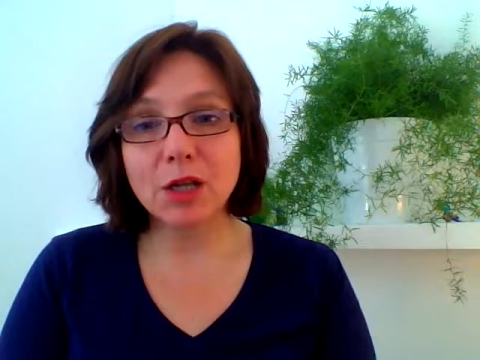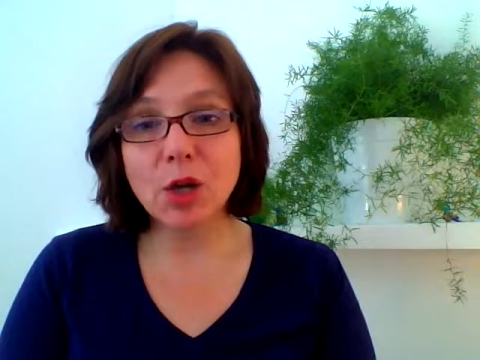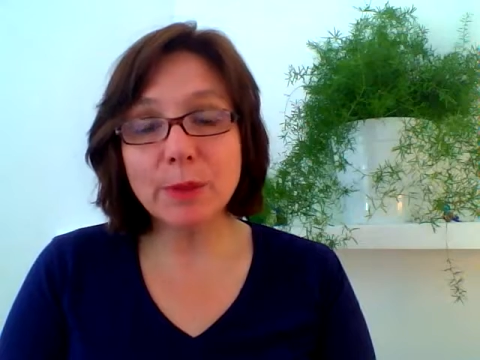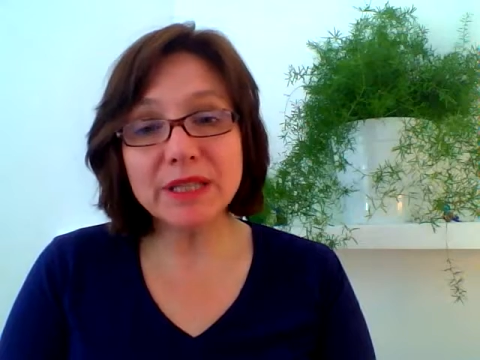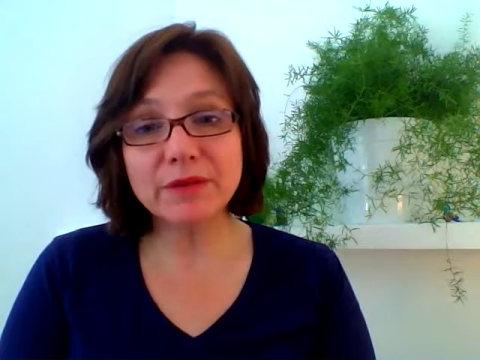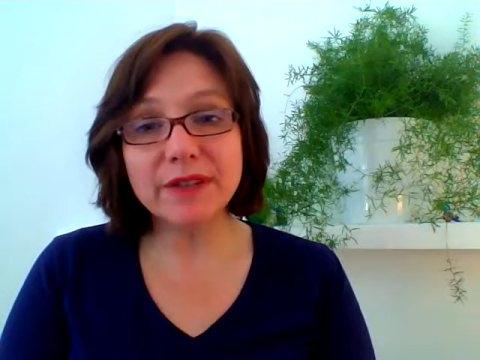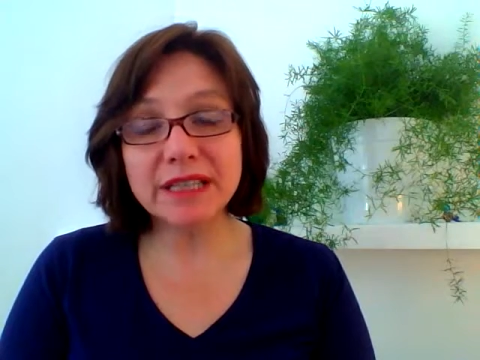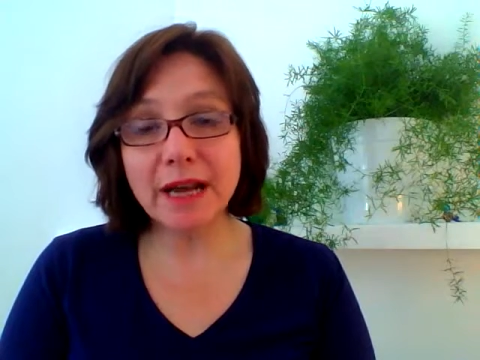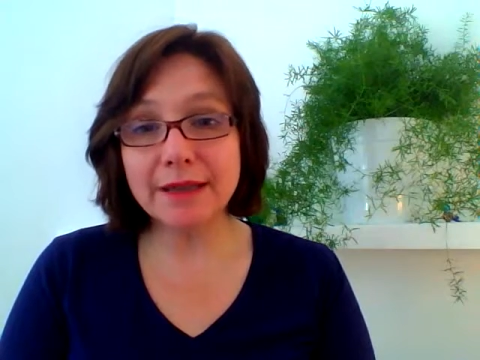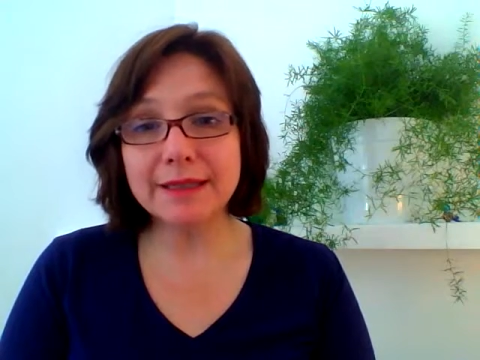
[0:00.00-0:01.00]
lobbies
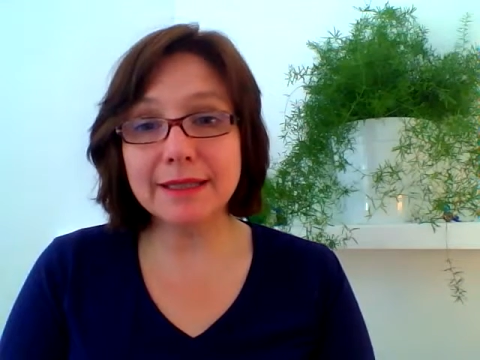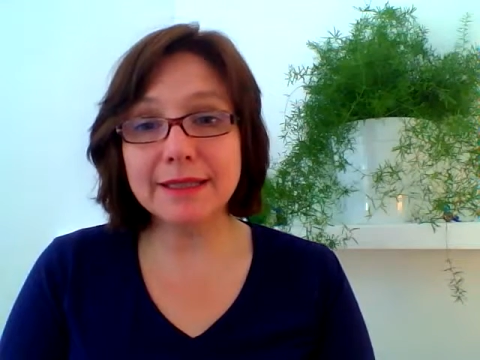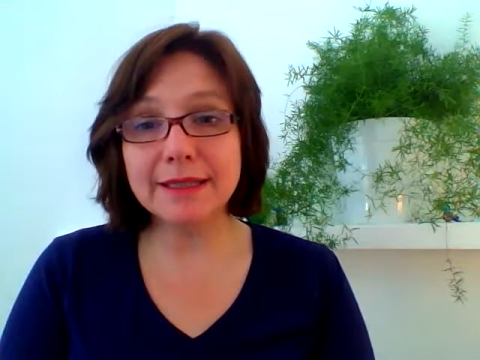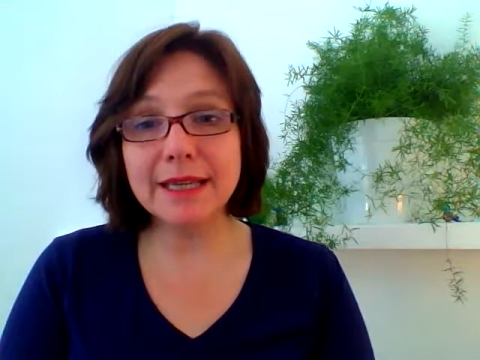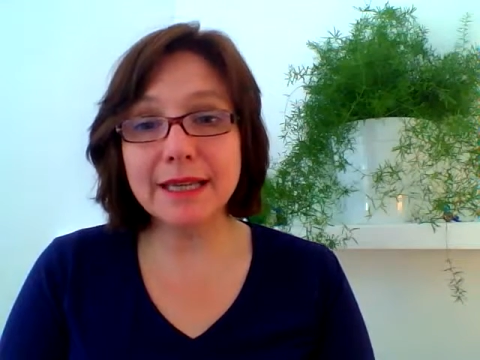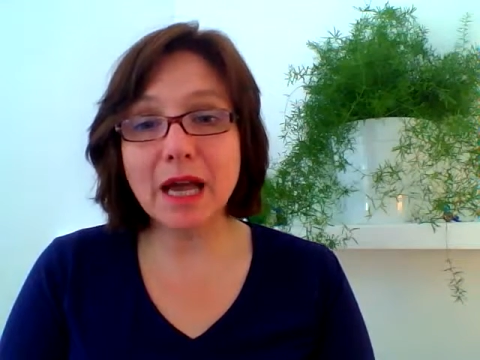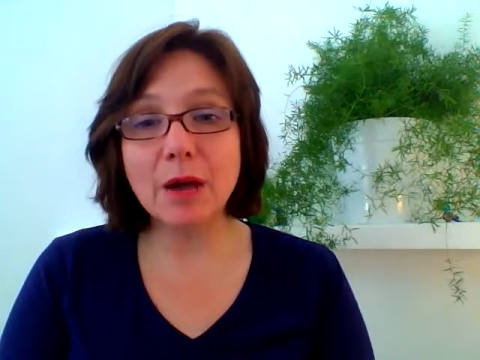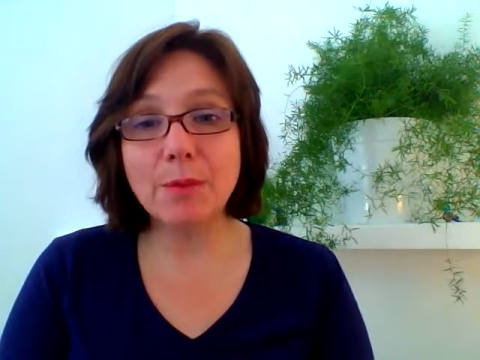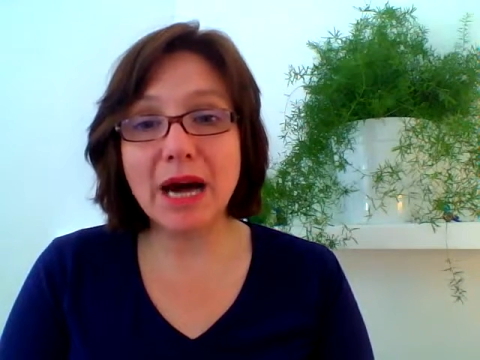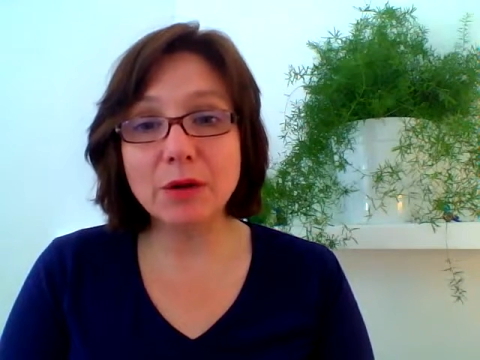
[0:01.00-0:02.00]
with I C C
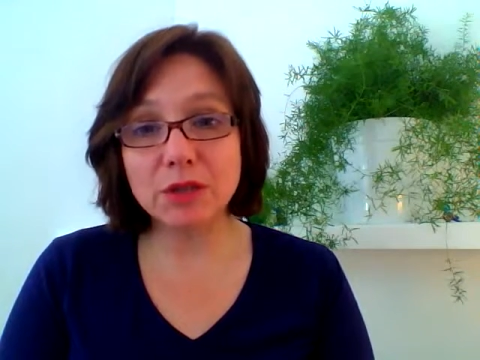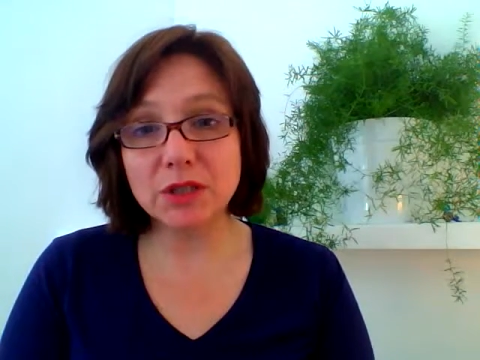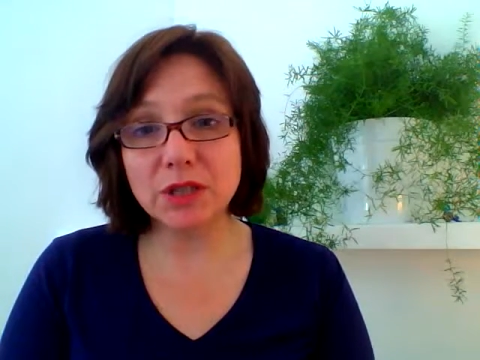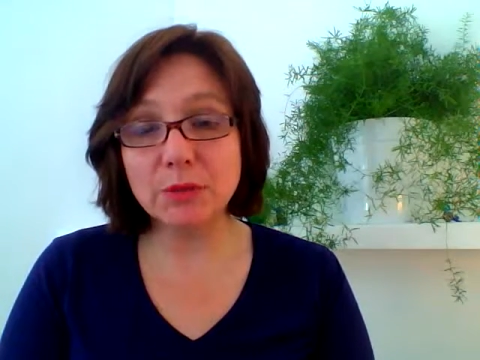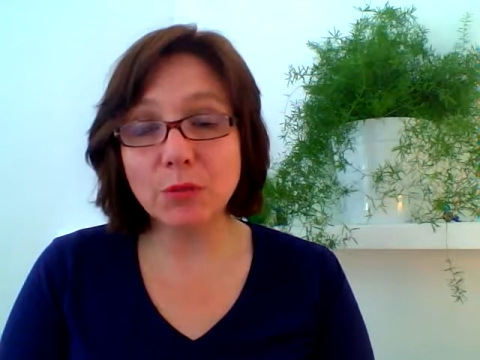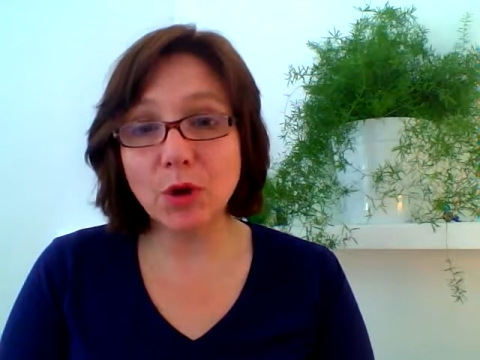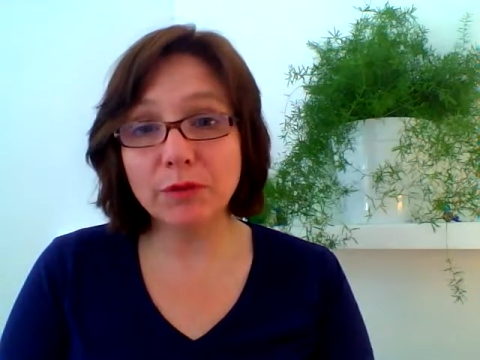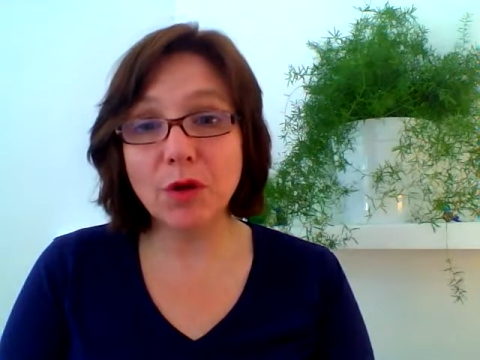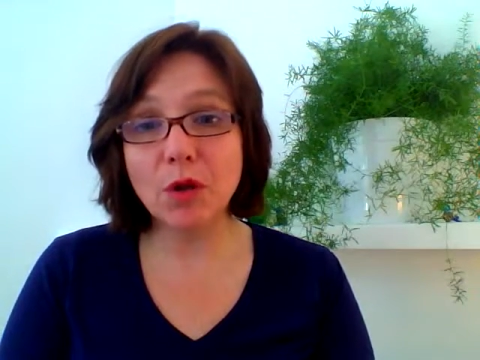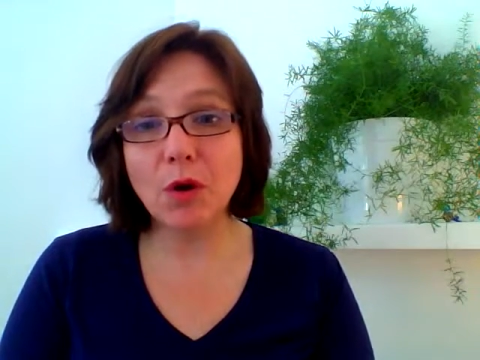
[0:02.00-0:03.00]
about the
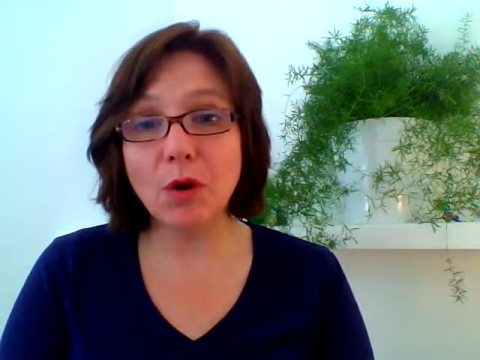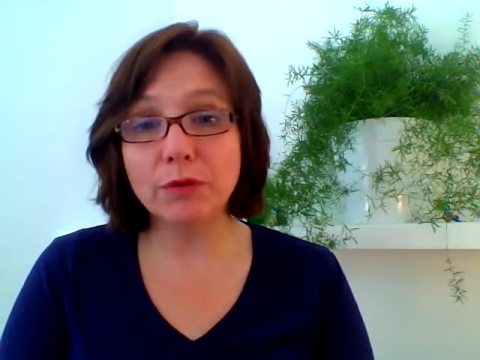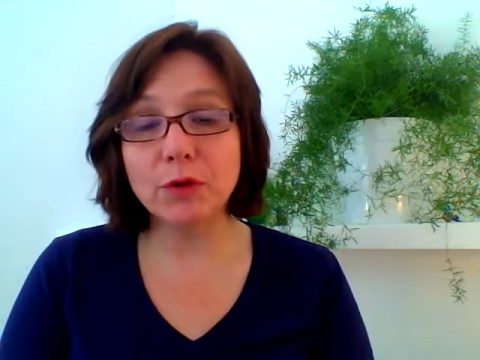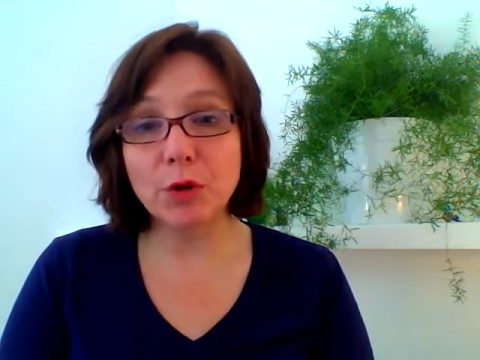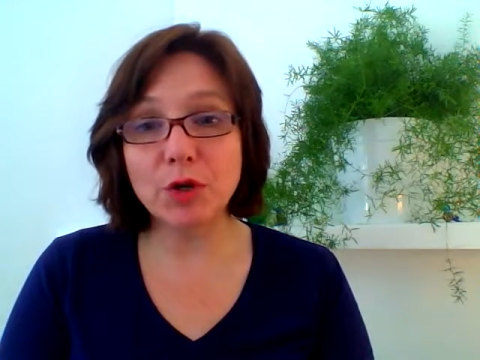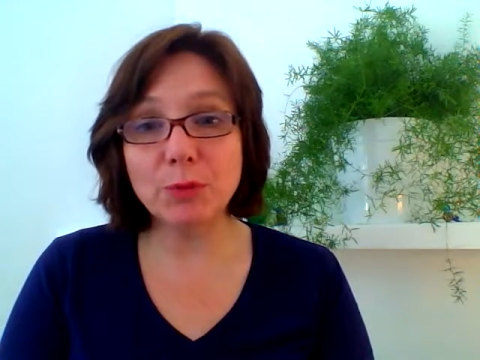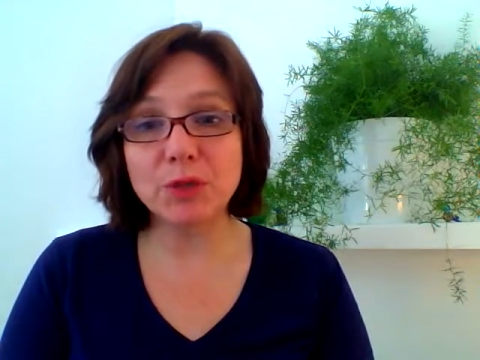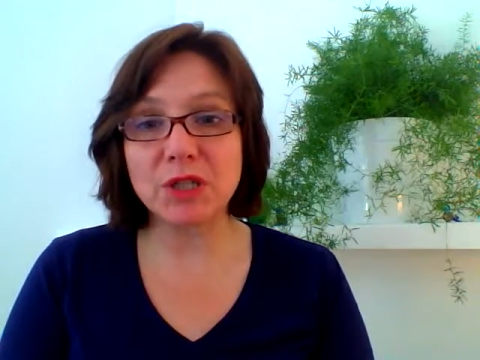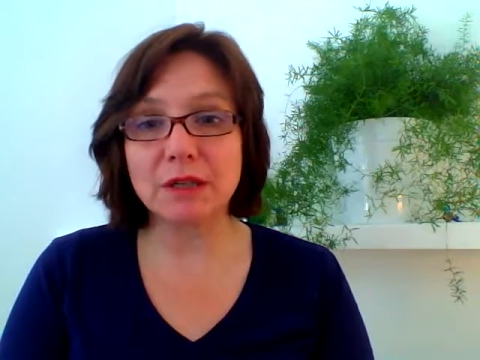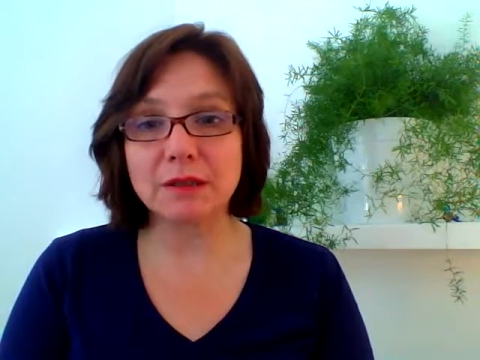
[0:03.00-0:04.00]
removal of
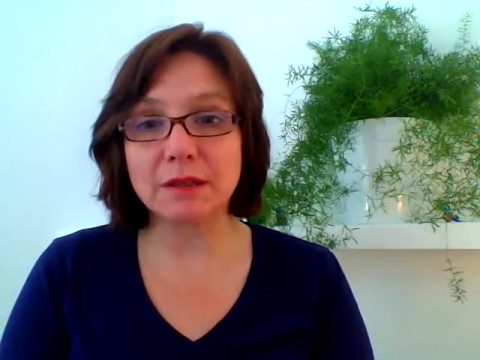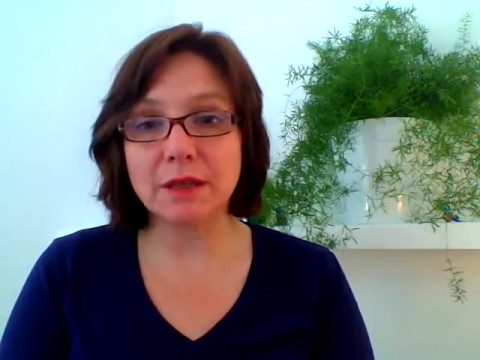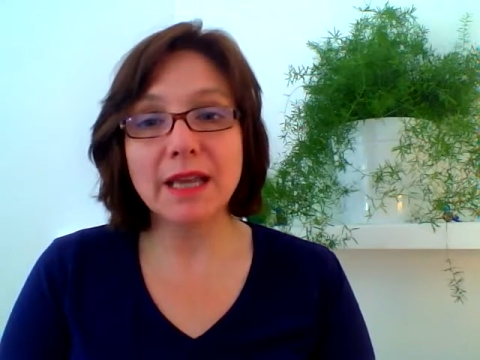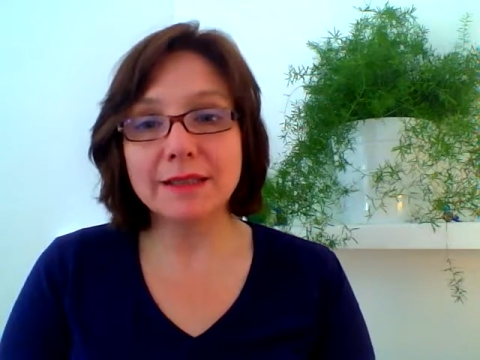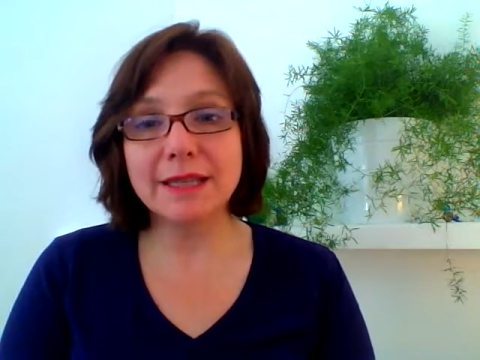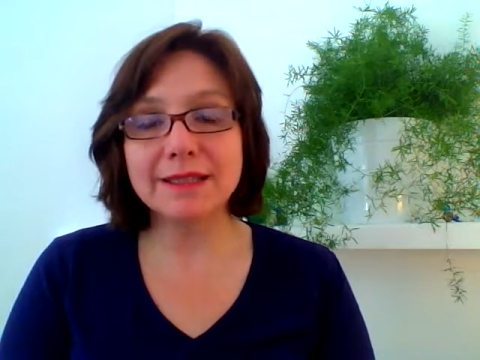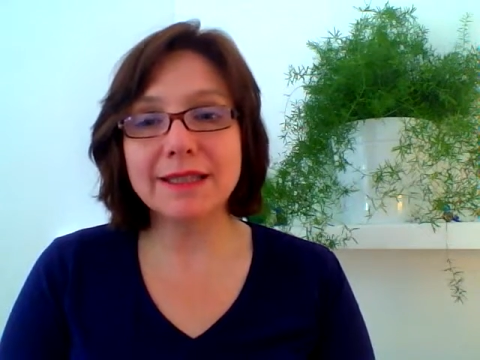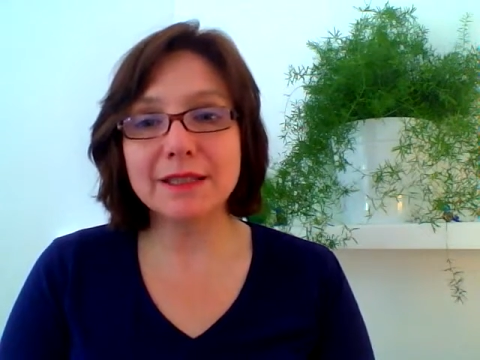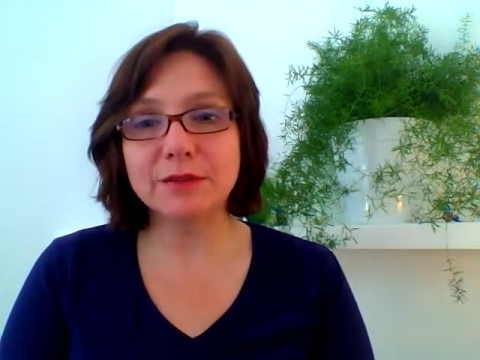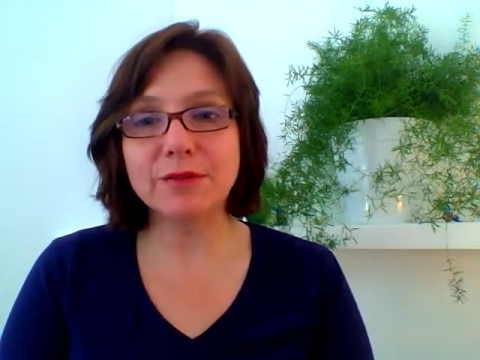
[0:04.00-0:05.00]
corruption. This
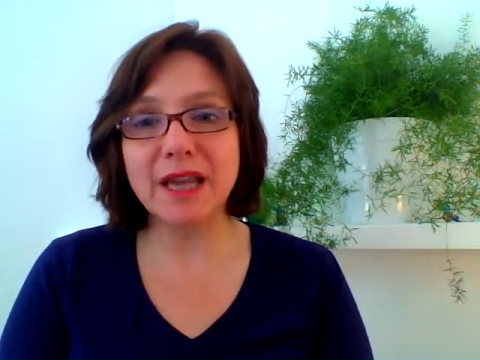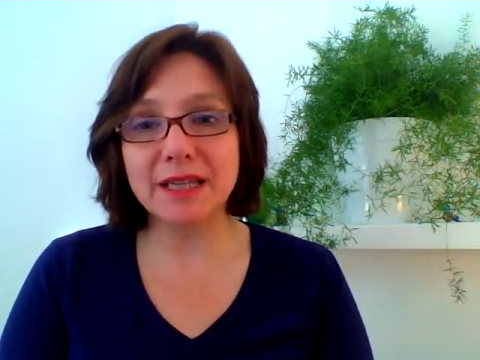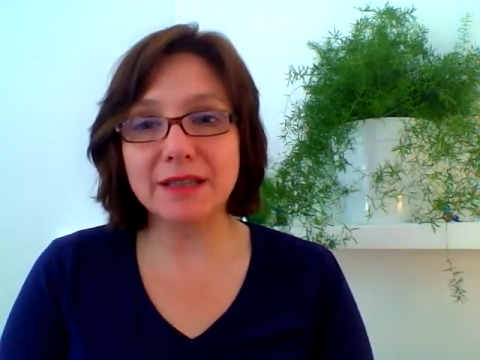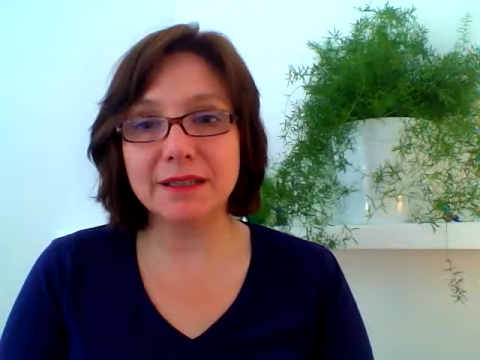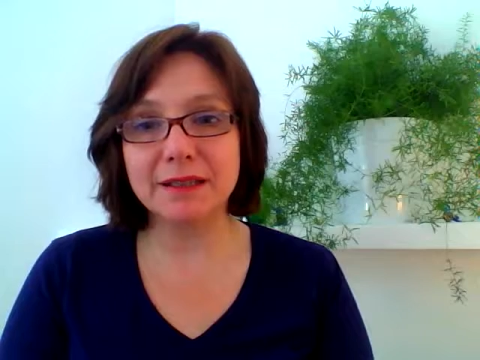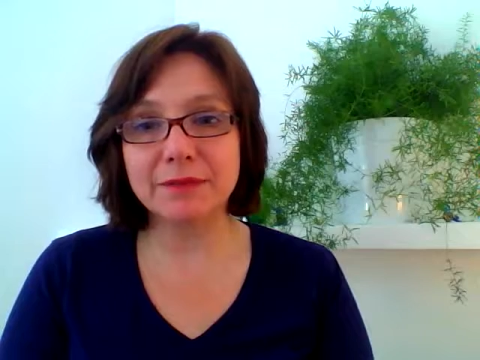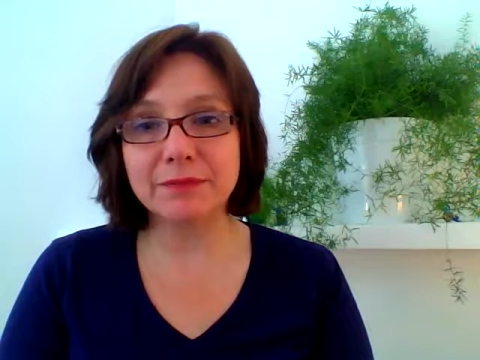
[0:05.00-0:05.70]
is fake.